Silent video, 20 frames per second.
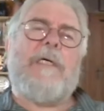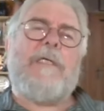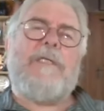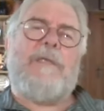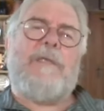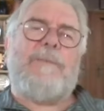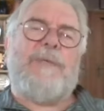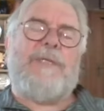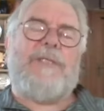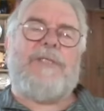
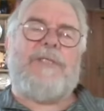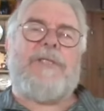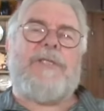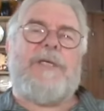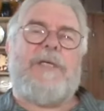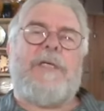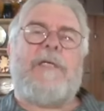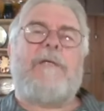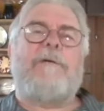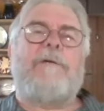to be
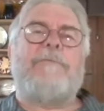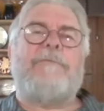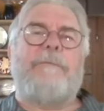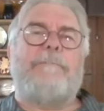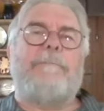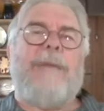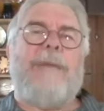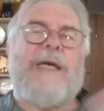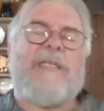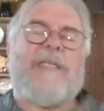seen
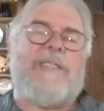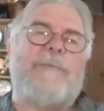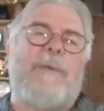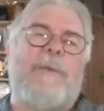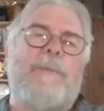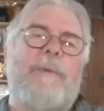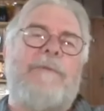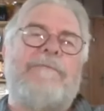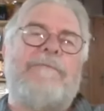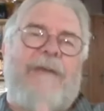from
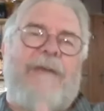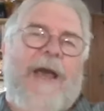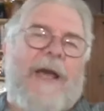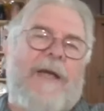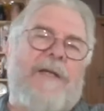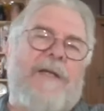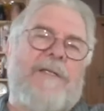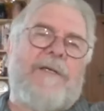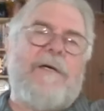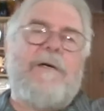maximum
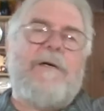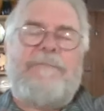effect